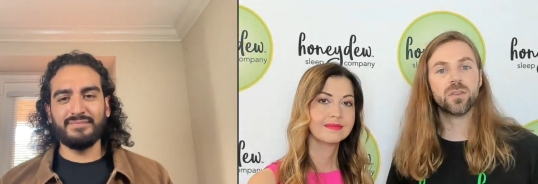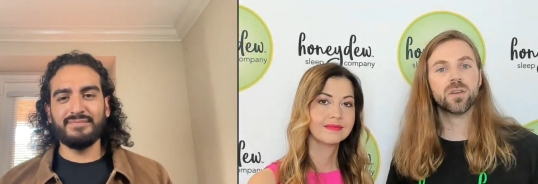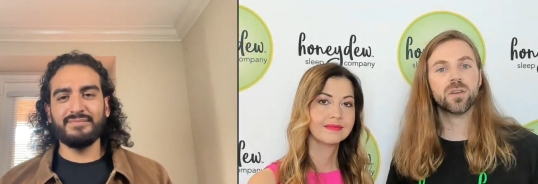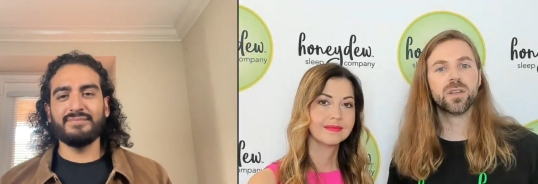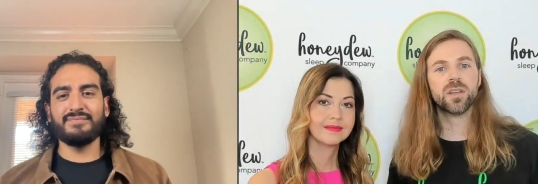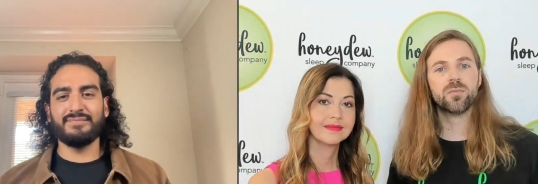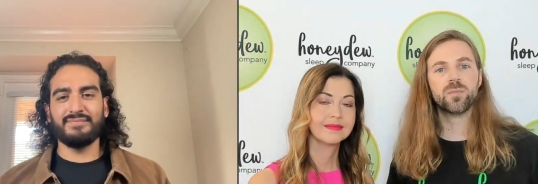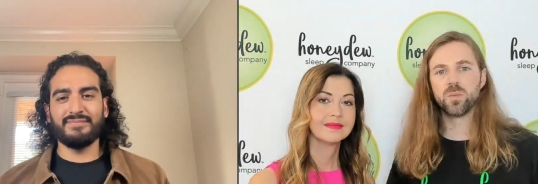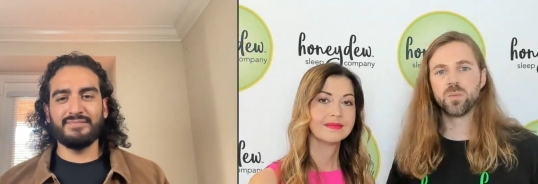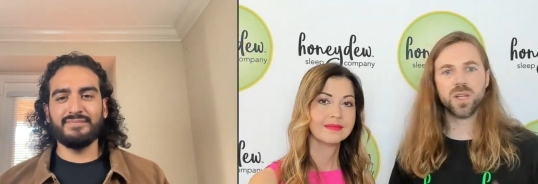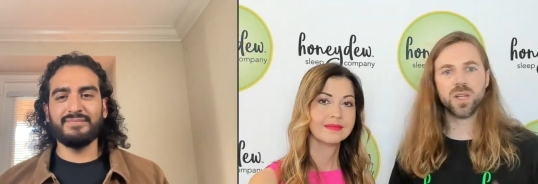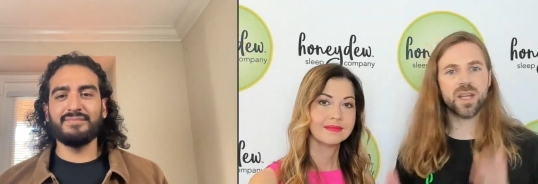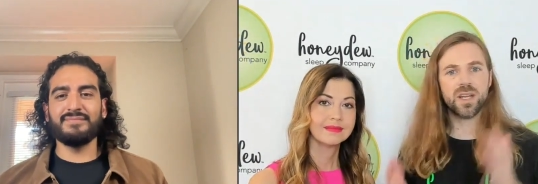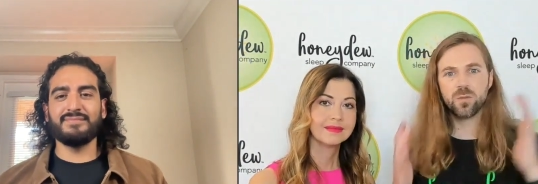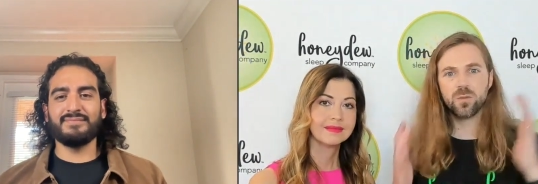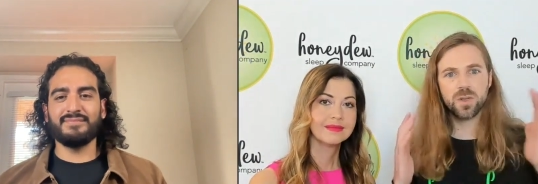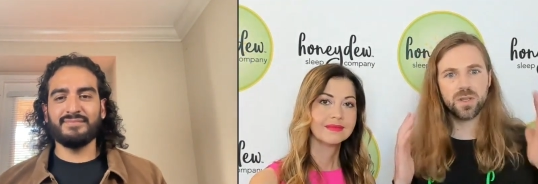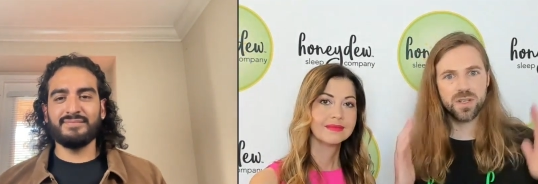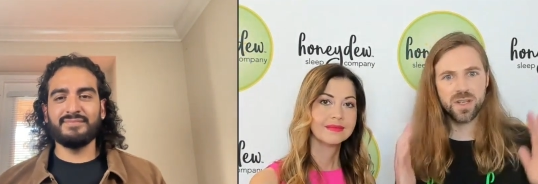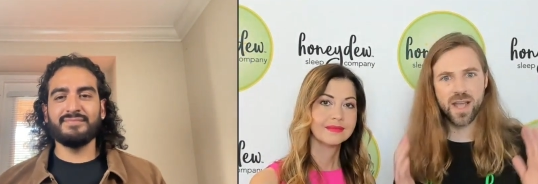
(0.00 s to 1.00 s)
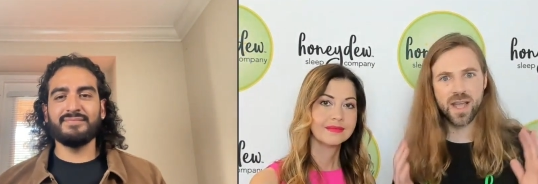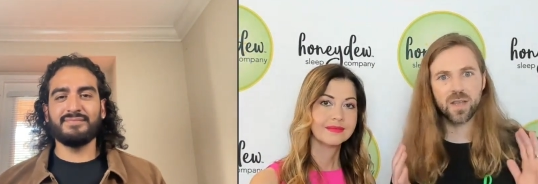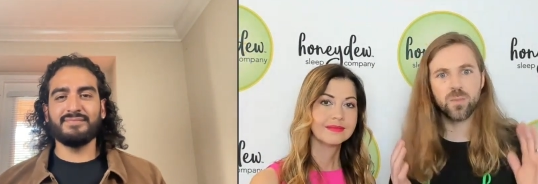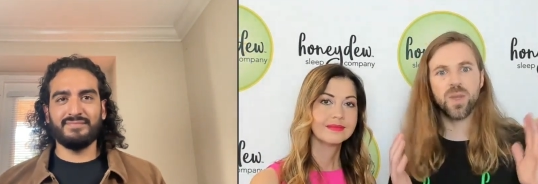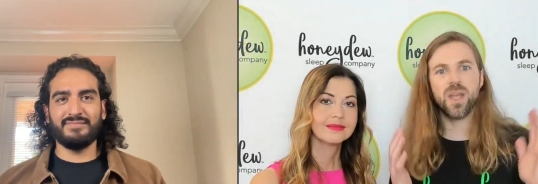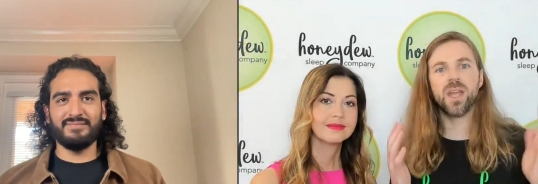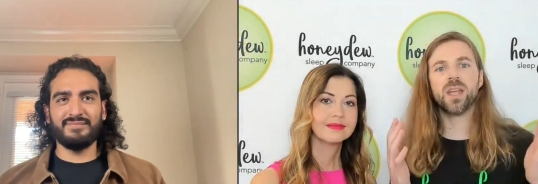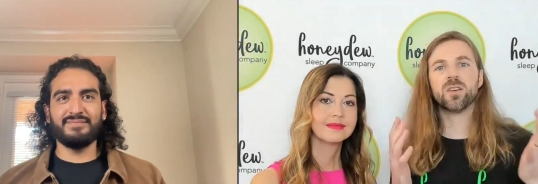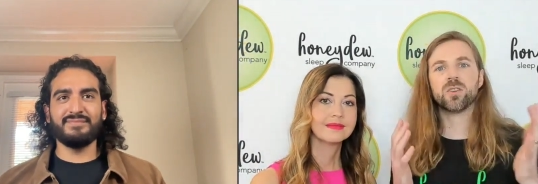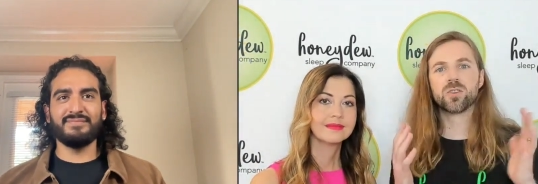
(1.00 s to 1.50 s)
Speaker 1: They've been plagued with neck
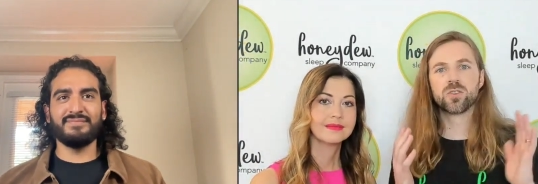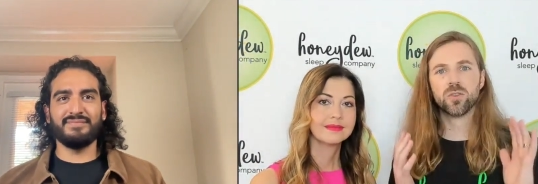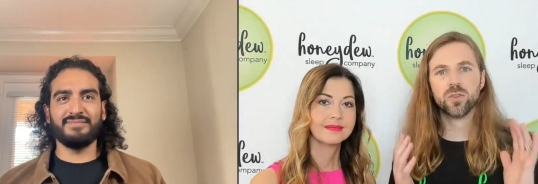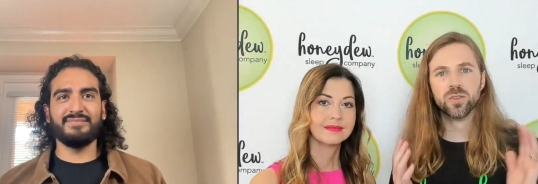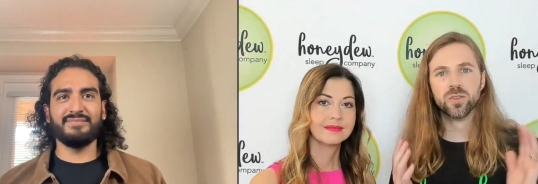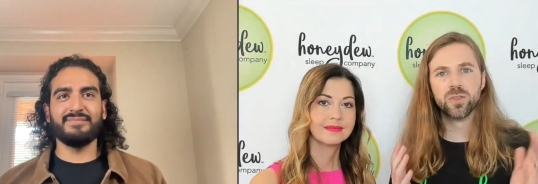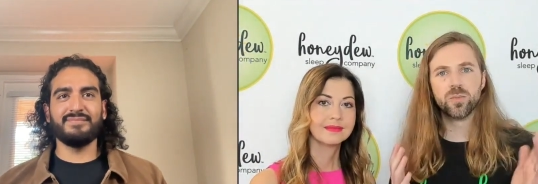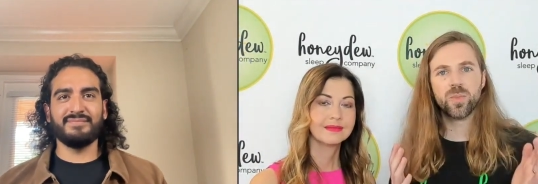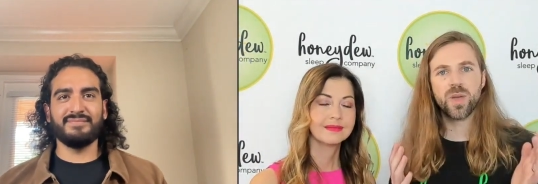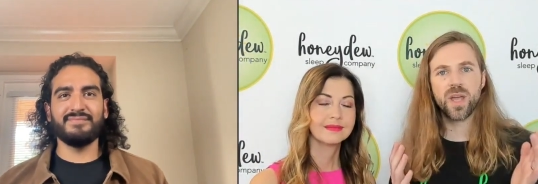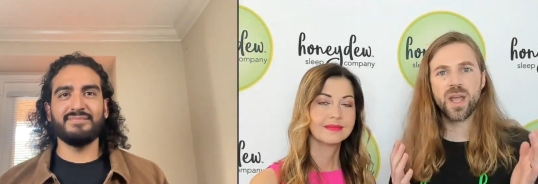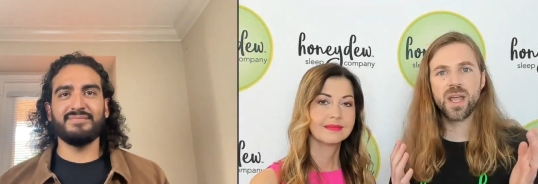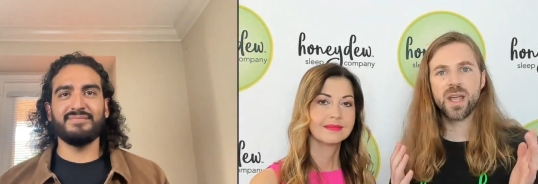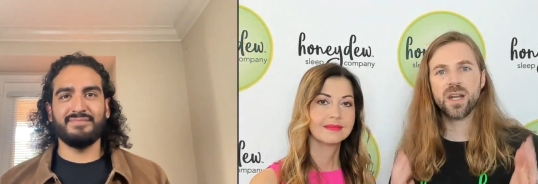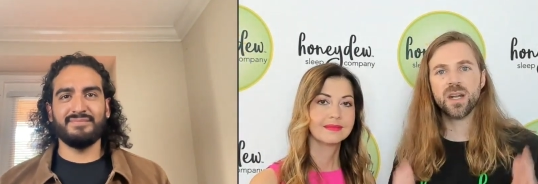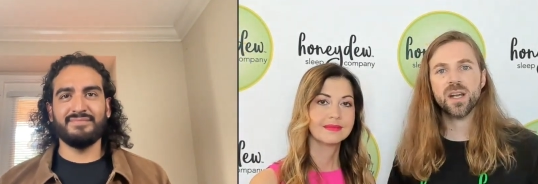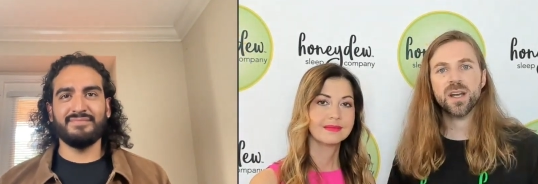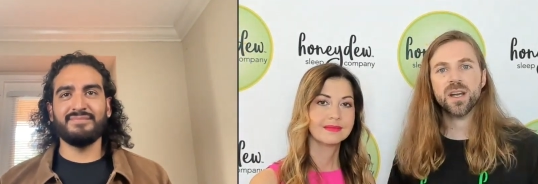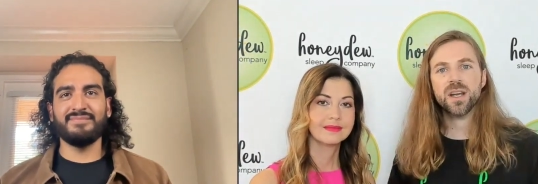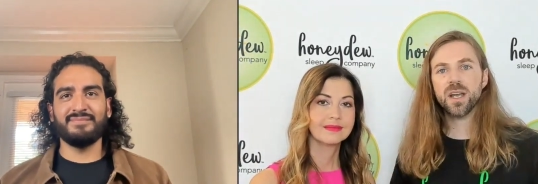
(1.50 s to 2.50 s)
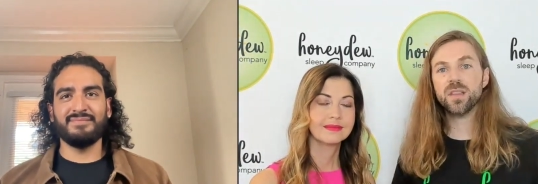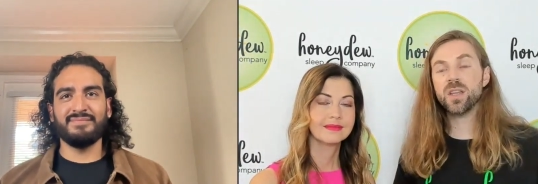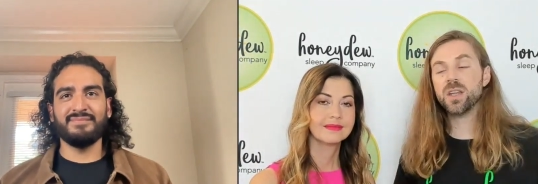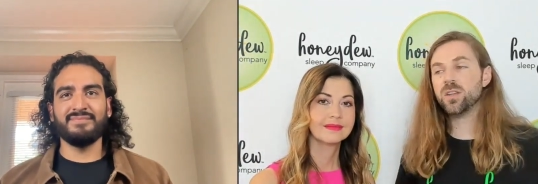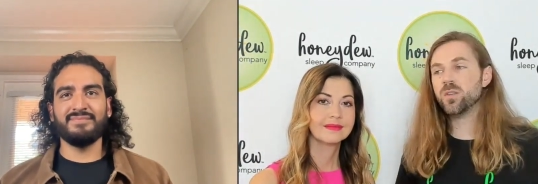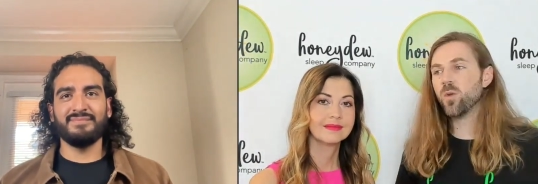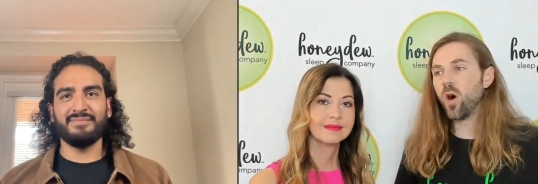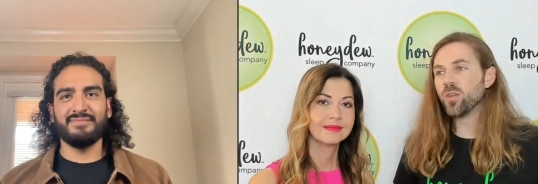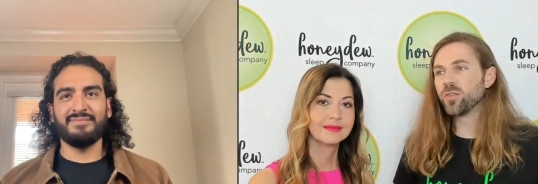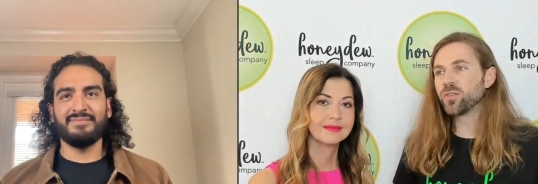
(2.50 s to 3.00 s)
pain or shoulder pain and then you